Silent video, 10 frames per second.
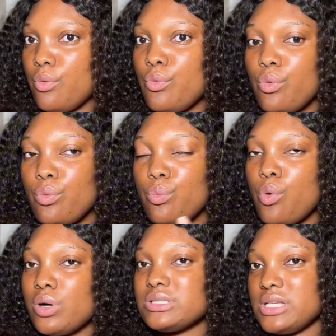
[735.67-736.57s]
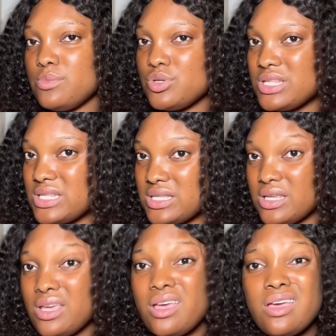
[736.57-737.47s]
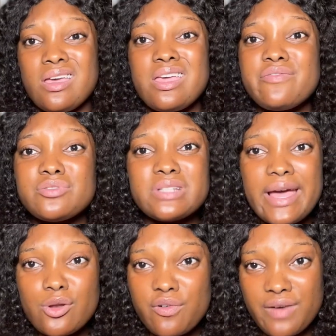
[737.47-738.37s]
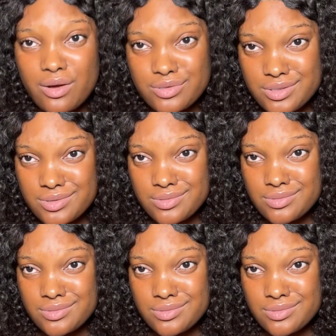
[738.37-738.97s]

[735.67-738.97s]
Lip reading: who won the immunity. Even head of house,